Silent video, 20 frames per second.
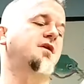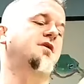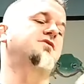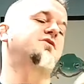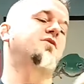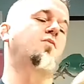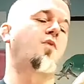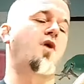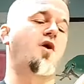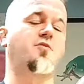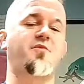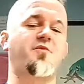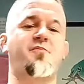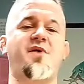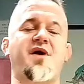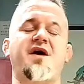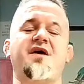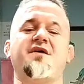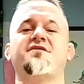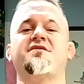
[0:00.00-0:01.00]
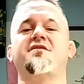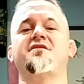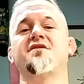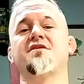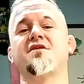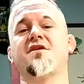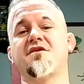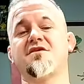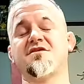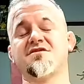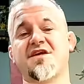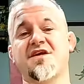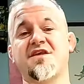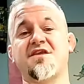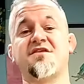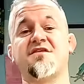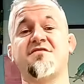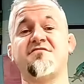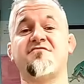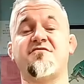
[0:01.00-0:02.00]
The Woma python, the girls
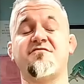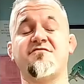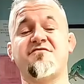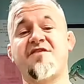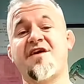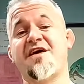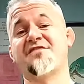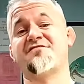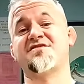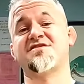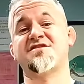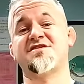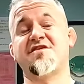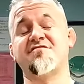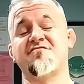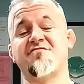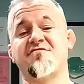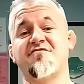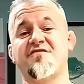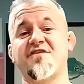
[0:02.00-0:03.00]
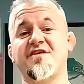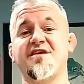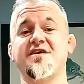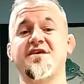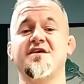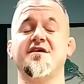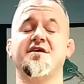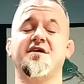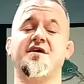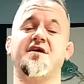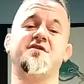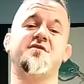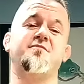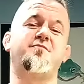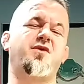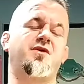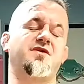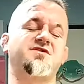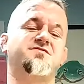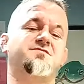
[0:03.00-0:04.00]
anything from 5 to 7 feet, and the
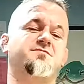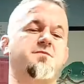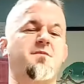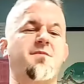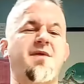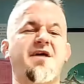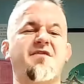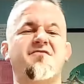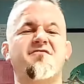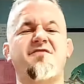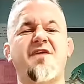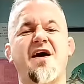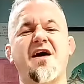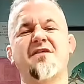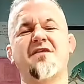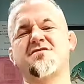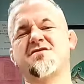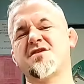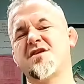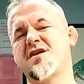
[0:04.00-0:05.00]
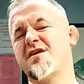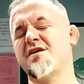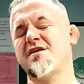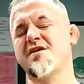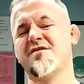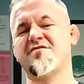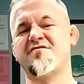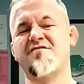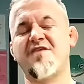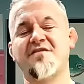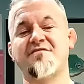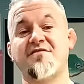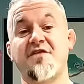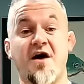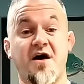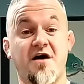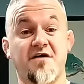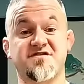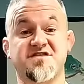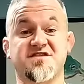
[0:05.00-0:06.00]
boys from about 5 to
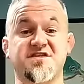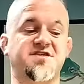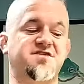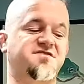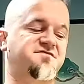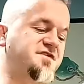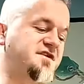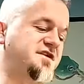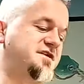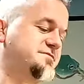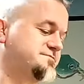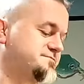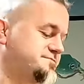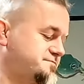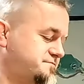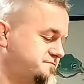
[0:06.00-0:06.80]
5.5, 6 feet.